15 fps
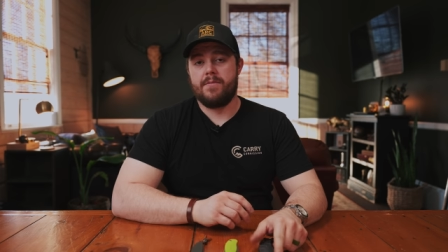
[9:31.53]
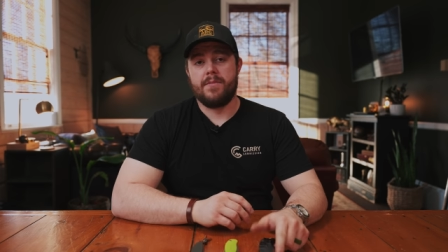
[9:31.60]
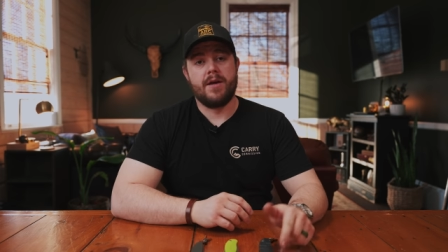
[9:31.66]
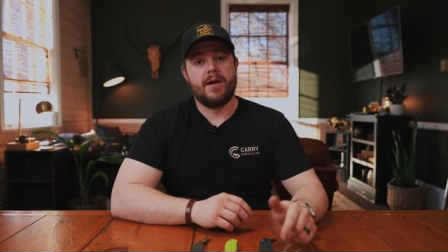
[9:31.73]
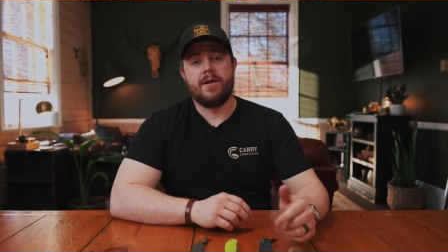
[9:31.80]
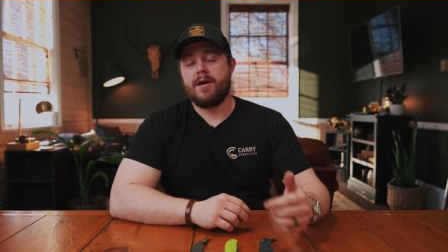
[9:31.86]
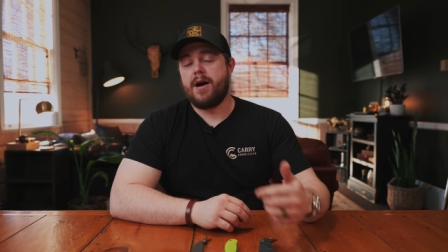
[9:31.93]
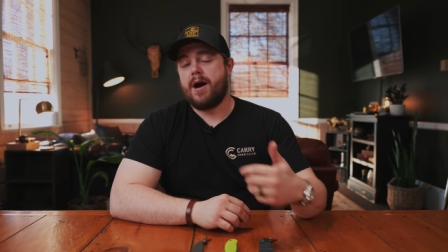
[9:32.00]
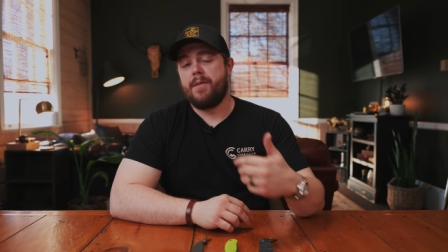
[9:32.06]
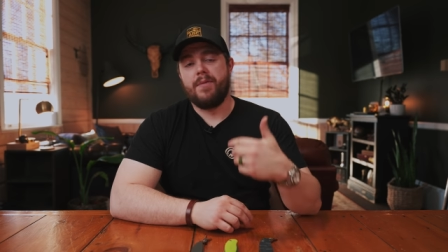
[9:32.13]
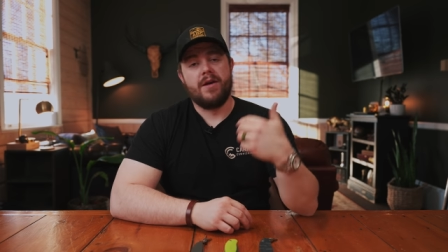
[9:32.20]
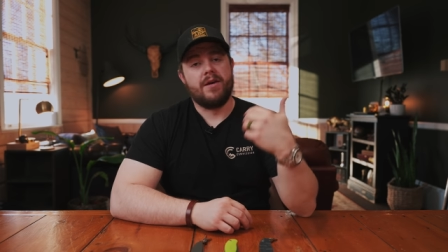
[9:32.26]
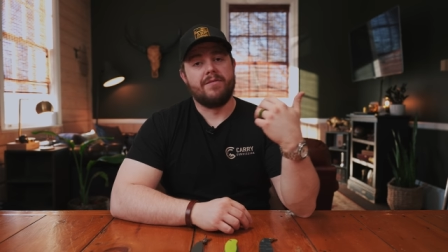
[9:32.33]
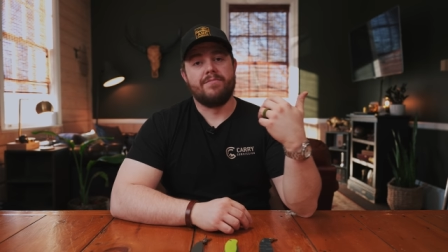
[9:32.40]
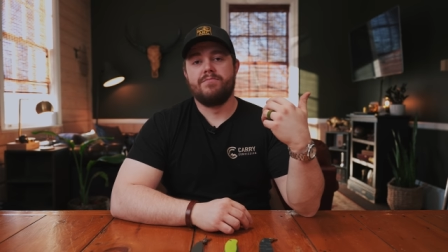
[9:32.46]
They
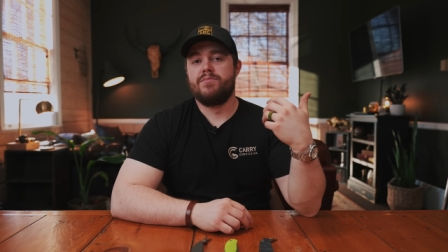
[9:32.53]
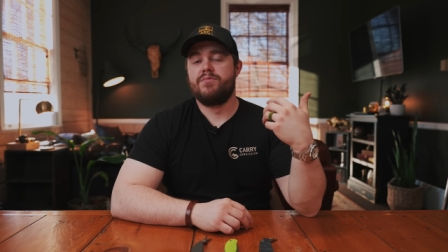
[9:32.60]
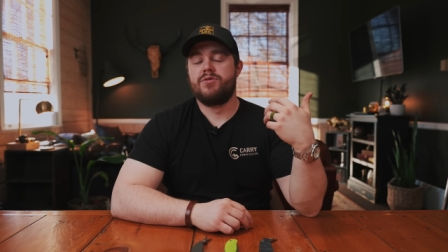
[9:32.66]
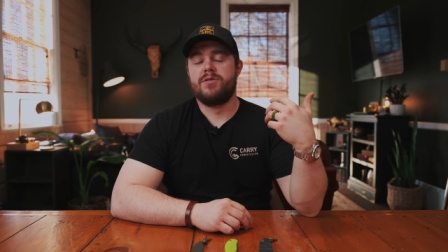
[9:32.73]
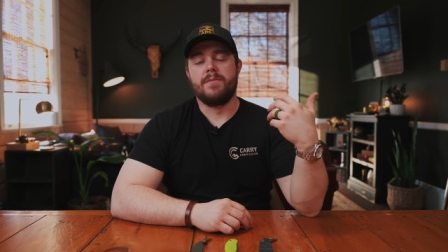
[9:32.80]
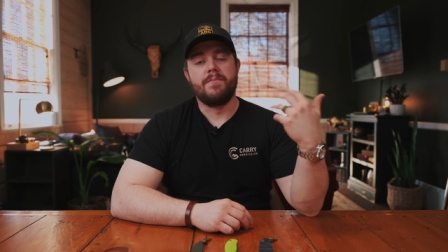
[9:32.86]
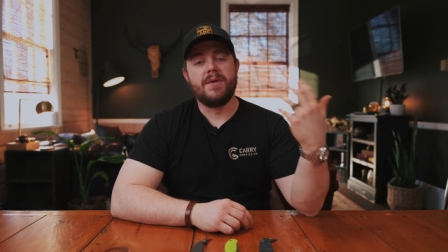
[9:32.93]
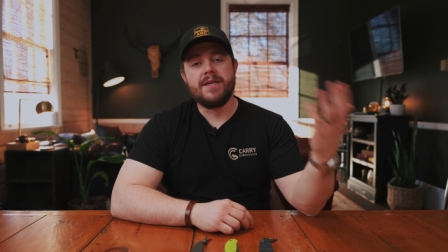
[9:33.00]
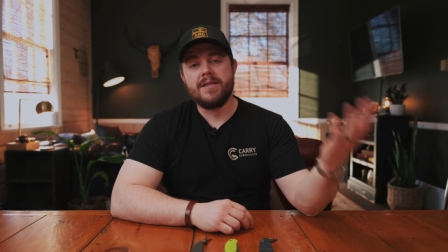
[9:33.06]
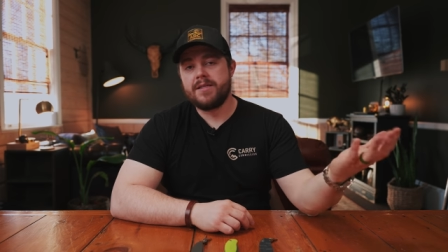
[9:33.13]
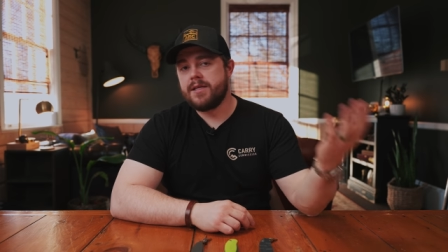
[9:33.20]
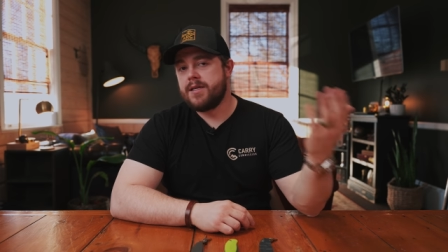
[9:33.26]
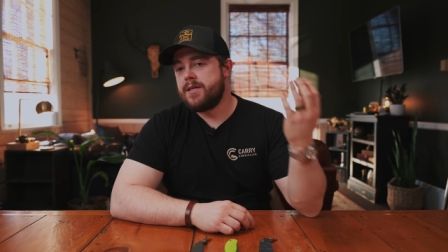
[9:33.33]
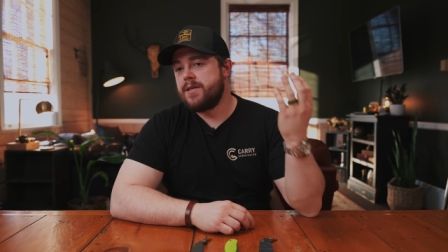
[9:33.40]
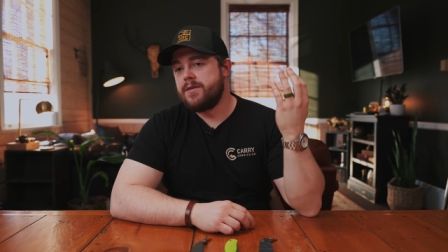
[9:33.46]
copy
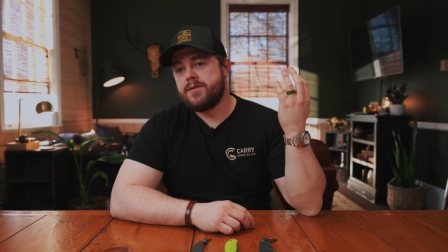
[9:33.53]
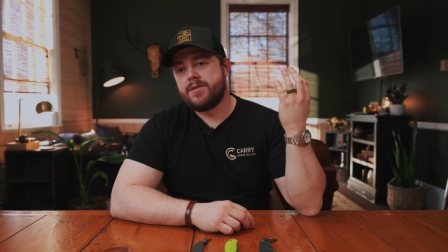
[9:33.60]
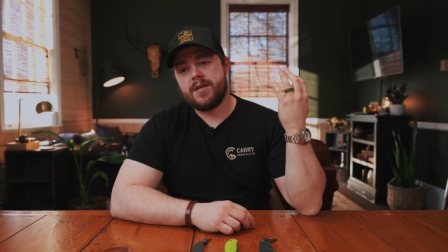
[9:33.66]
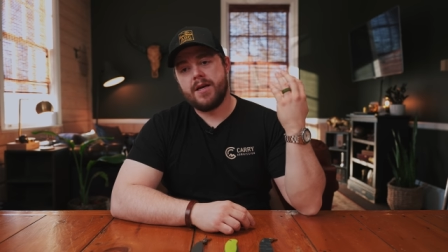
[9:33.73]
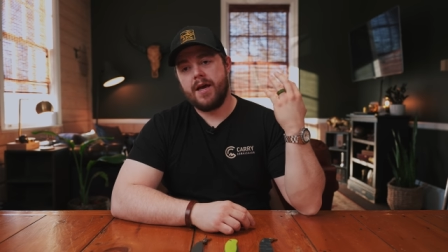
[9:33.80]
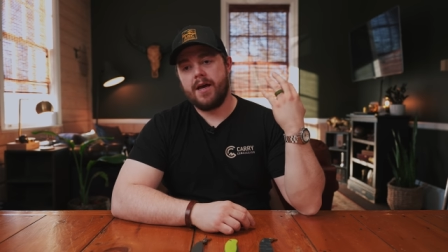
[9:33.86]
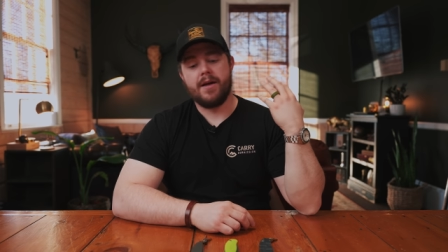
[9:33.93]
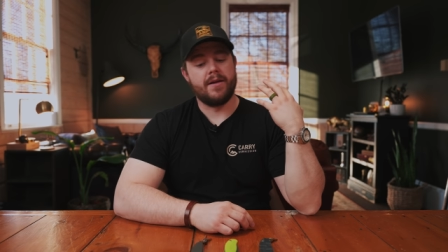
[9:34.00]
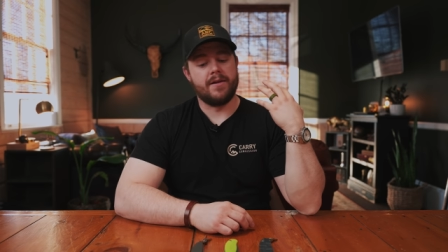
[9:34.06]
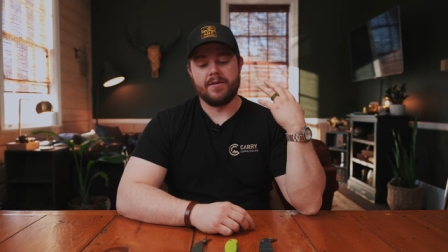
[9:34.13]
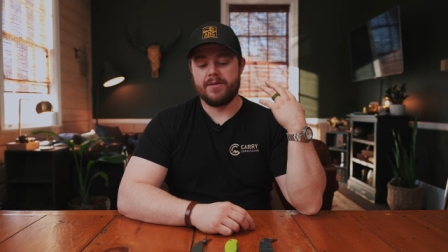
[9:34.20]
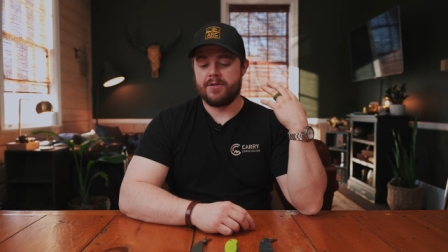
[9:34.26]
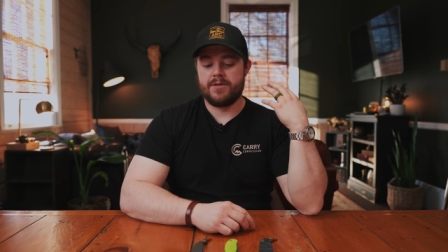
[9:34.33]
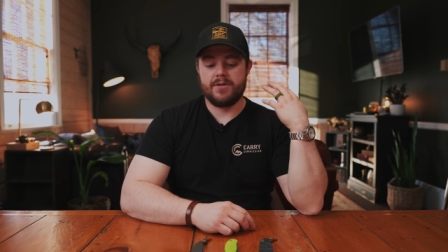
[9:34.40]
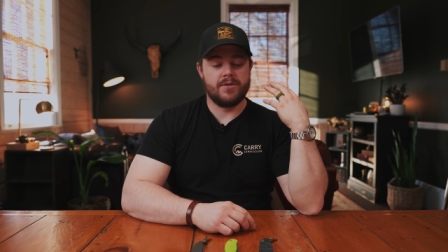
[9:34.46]
Sabinzas
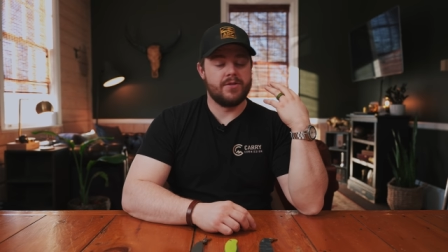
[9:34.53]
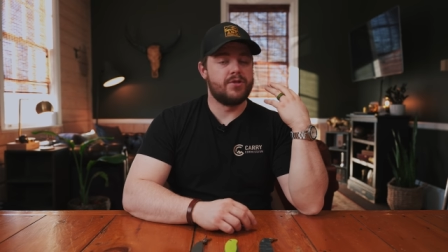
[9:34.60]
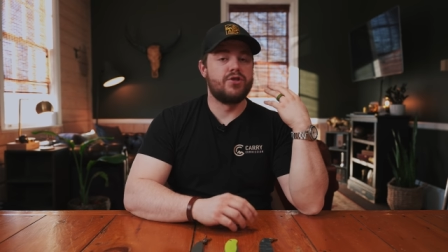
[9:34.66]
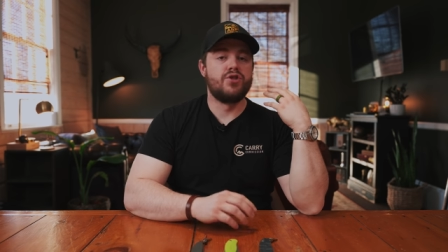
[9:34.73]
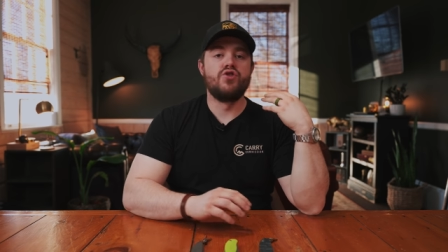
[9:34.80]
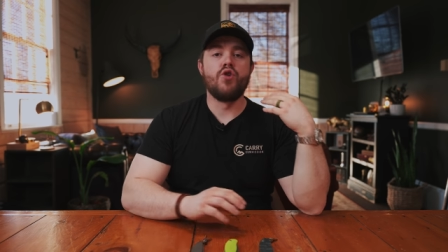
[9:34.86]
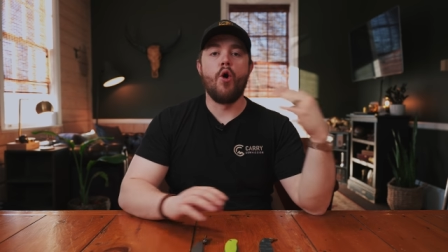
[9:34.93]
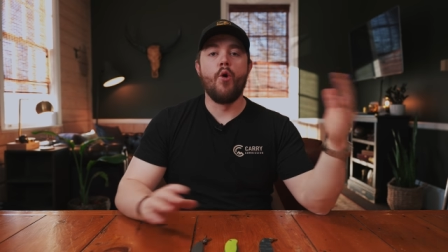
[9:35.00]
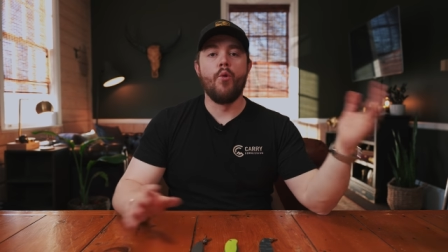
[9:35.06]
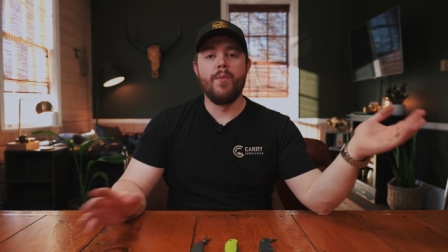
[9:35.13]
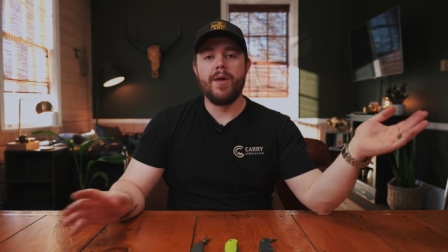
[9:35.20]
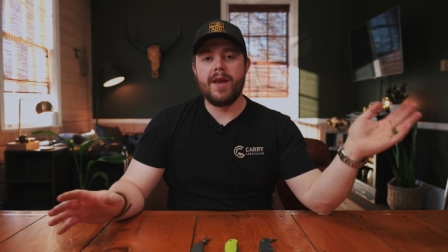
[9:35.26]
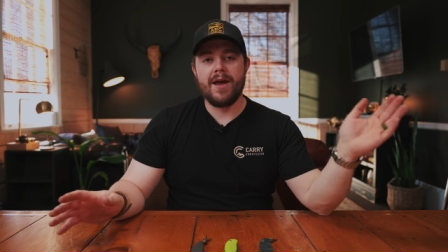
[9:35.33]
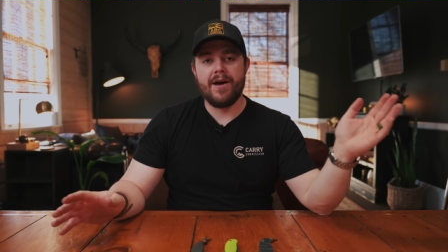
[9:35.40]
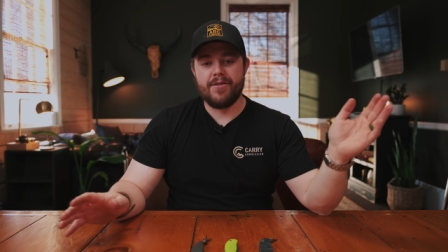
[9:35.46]
and so
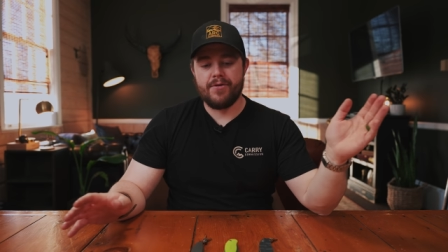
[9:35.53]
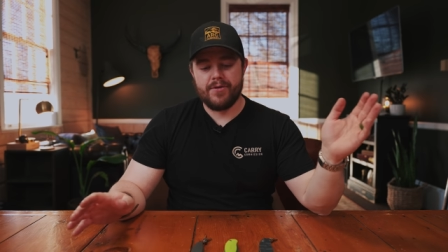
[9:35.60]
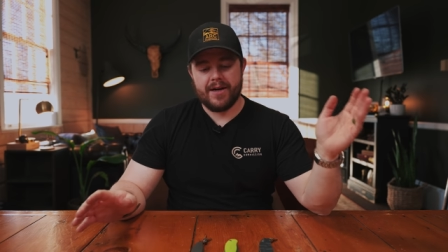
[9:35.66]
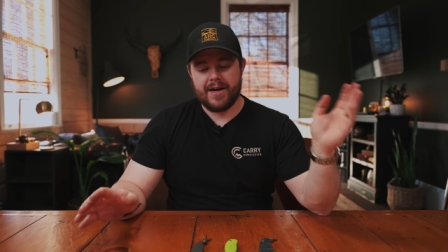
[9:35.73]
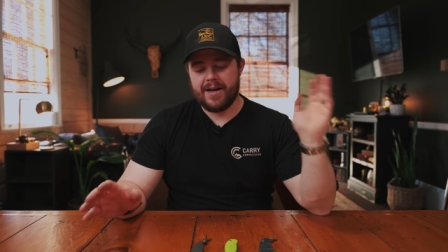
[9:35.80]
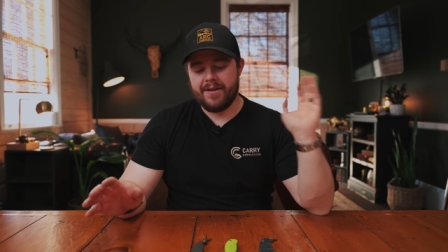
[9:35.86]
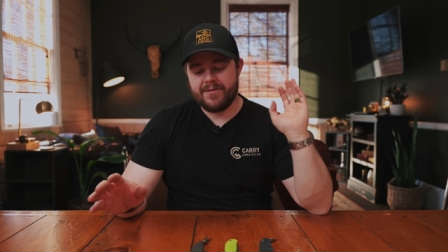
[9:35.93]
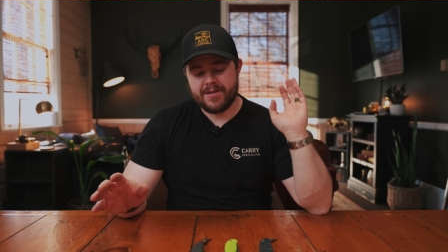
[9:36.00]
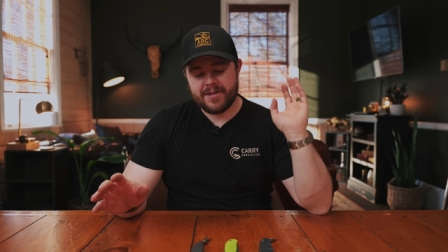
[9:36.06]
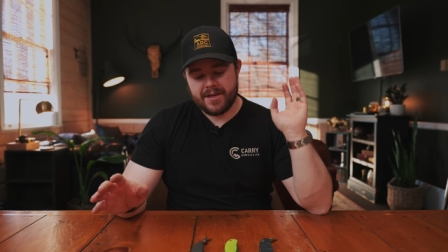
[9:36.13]
many other knives.